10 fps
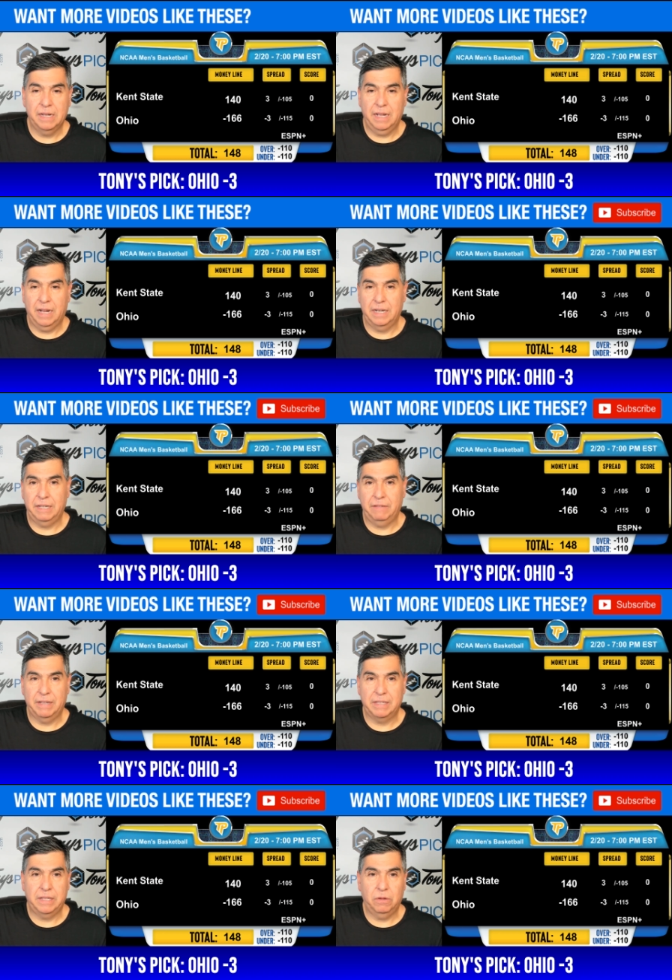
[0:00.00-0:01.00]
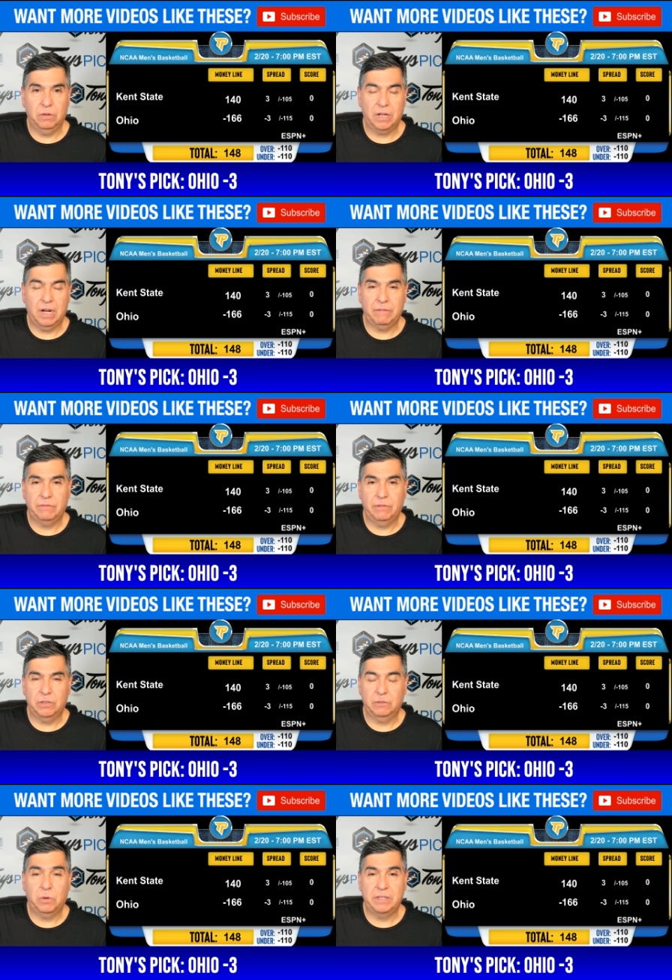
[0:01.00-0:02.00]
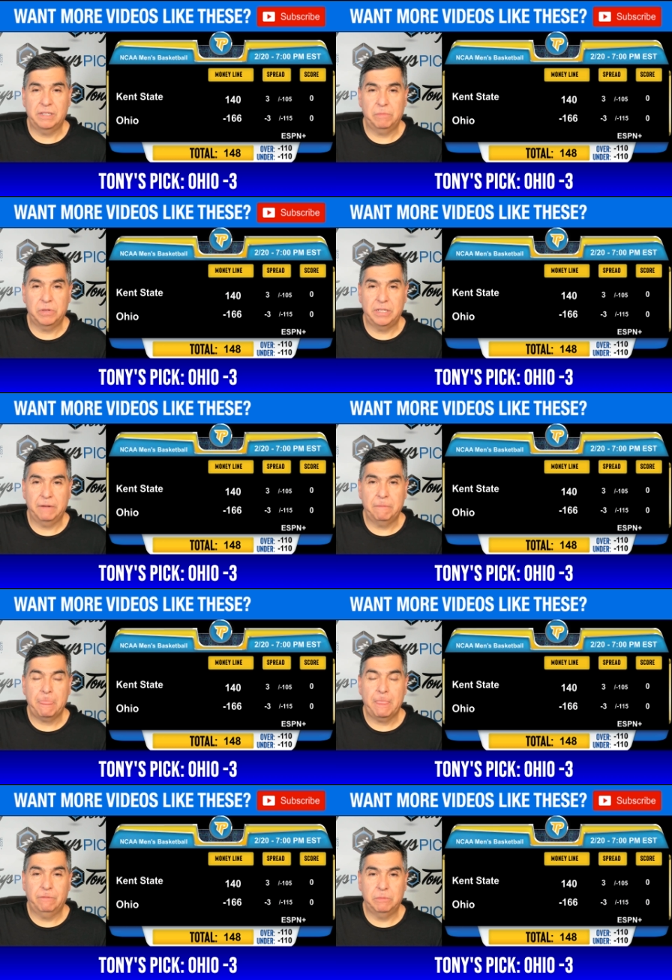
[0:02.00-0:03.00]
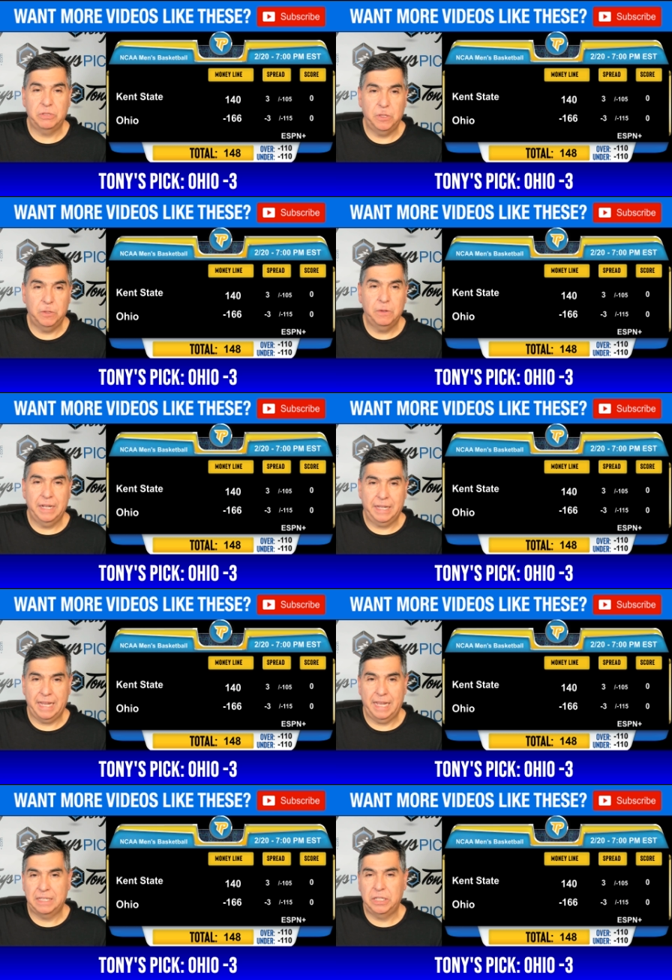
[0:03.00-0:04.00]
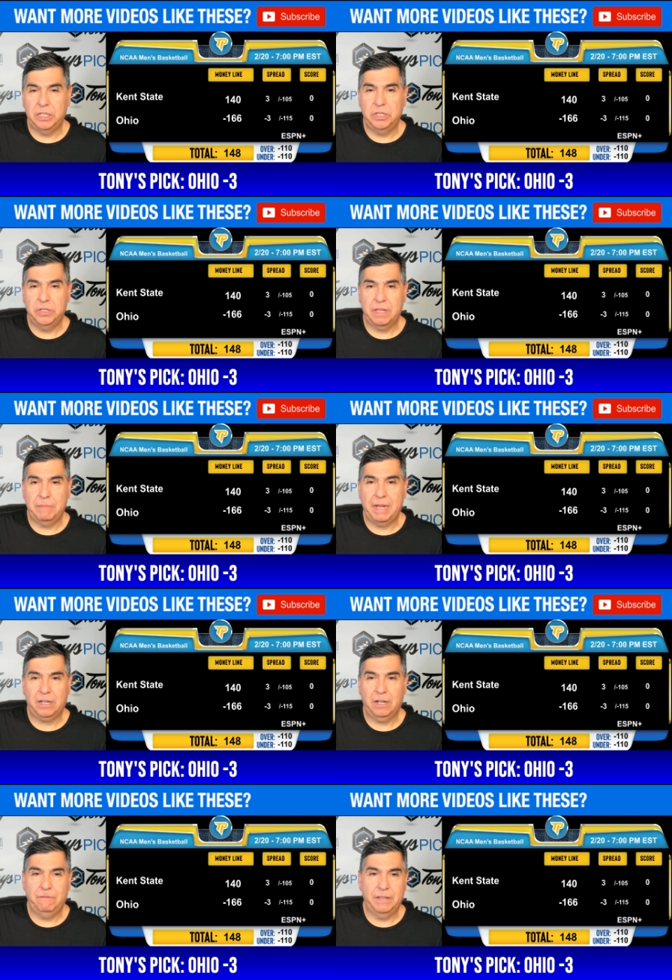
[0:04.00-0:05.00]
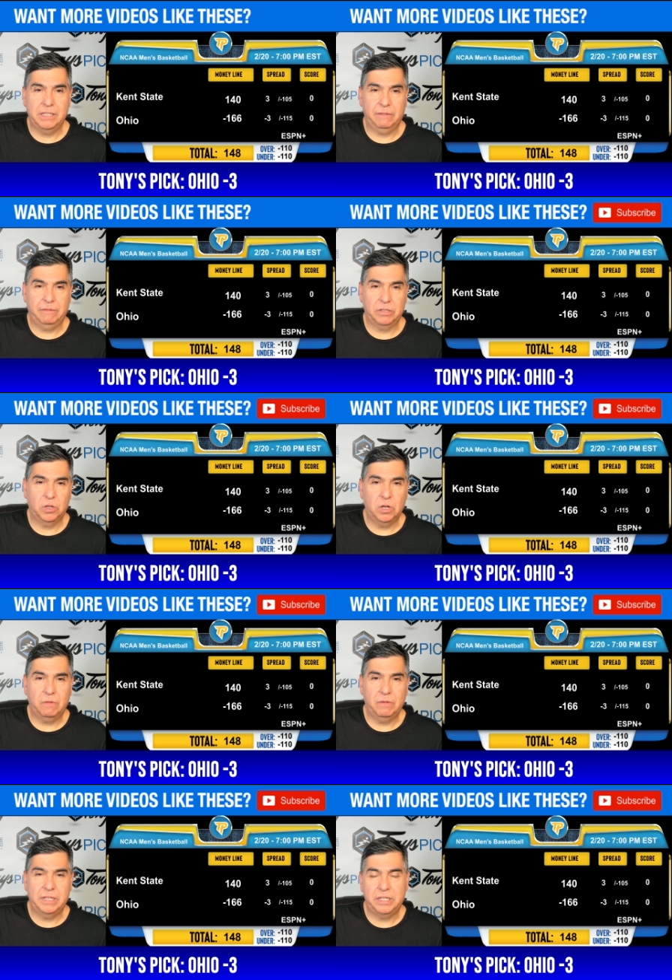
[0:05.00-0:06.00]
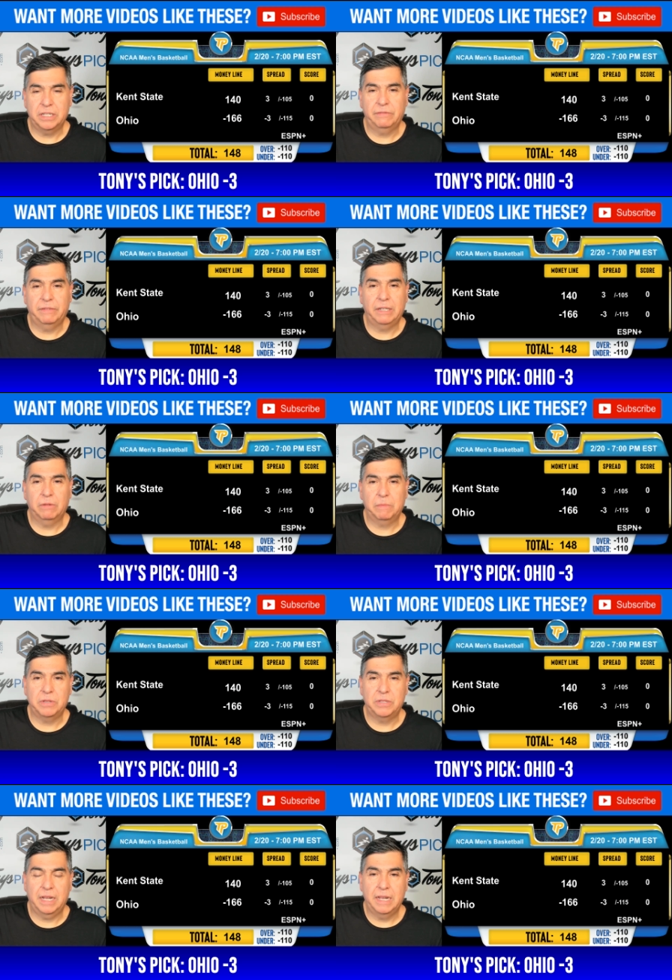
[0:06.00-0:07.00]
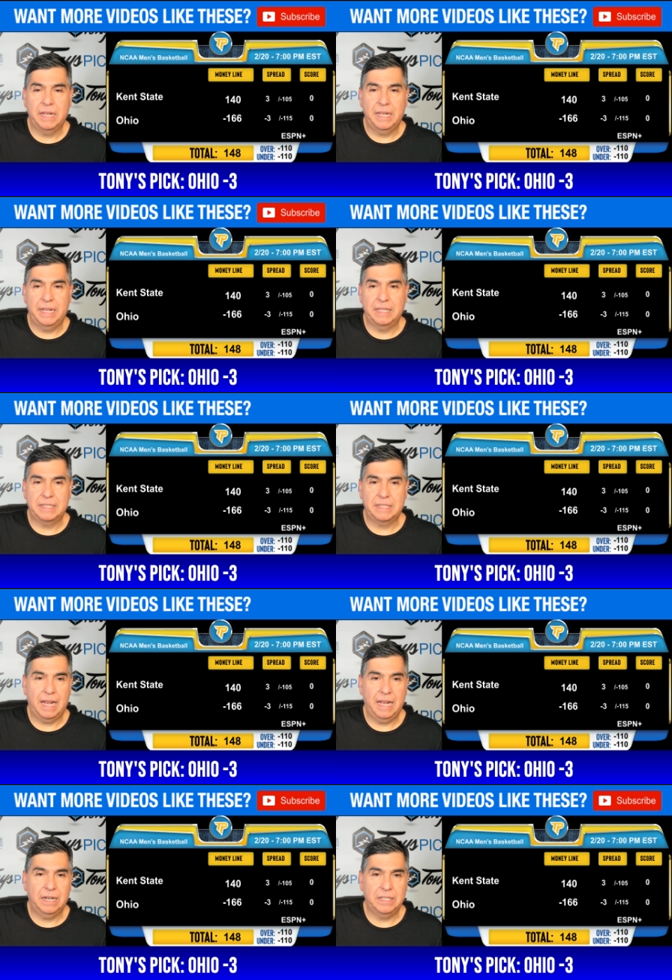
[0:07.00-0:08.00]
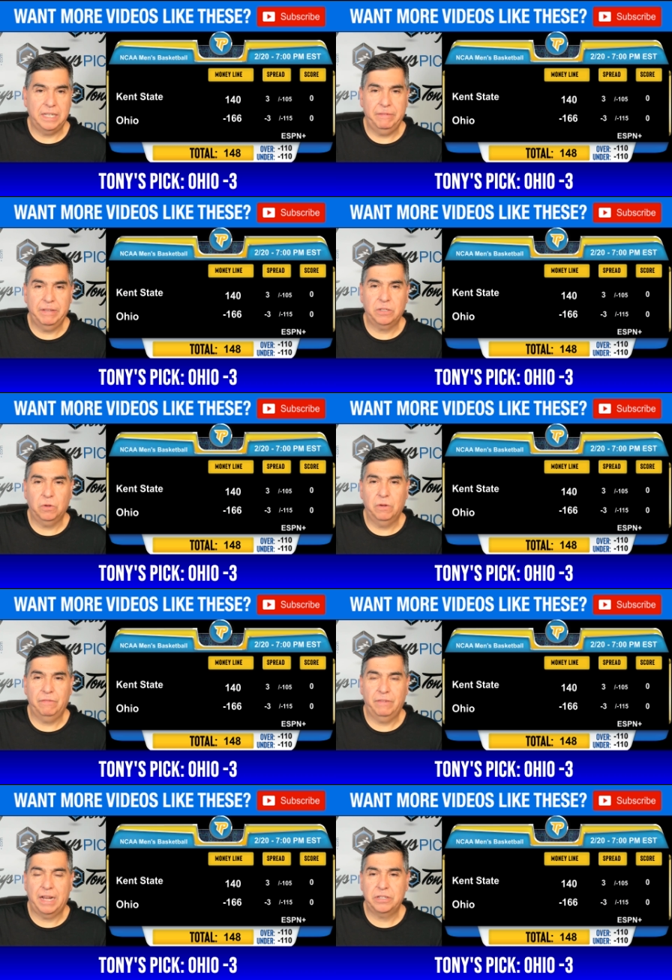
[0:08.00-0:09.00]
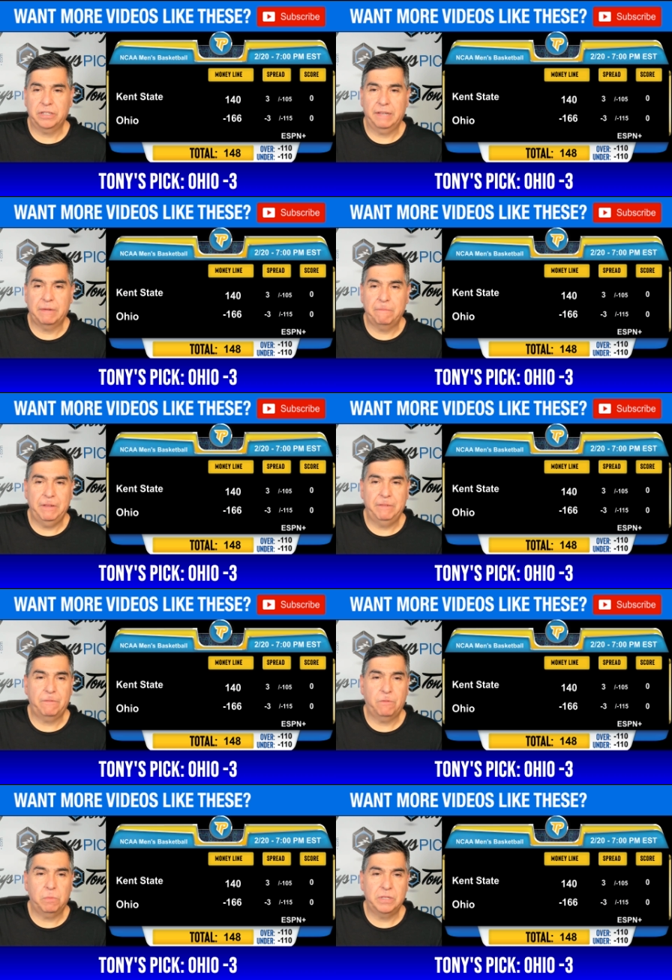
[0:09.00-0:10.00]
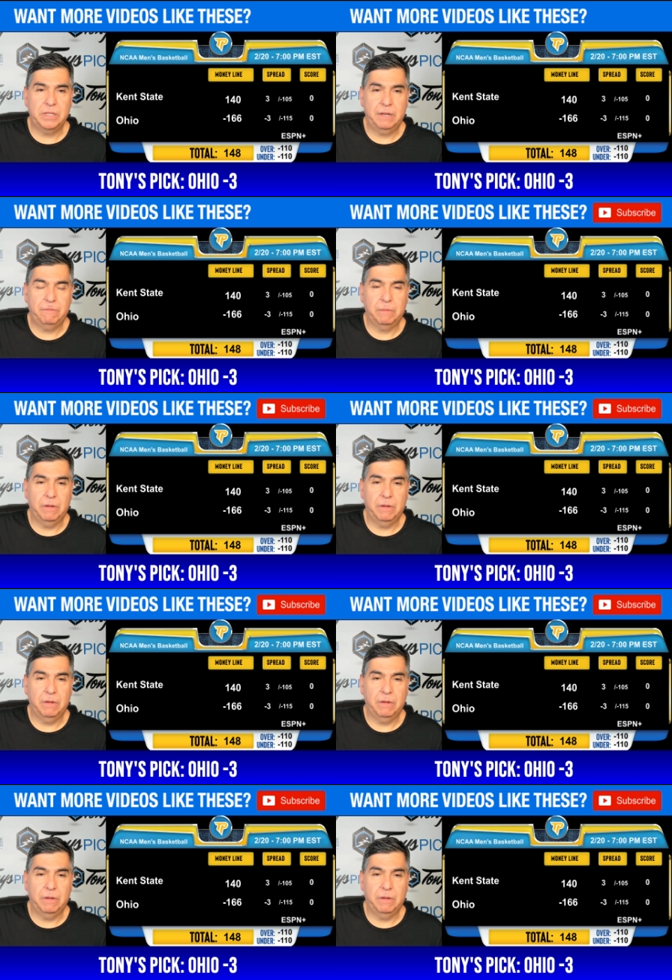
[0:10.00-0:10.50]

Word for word: On defense, they hold conference foes to 47% from 2. Kent has issues in the MAC offensively with turnovers, hit just 51% inside. On defense, the Golden Flashes get them 54%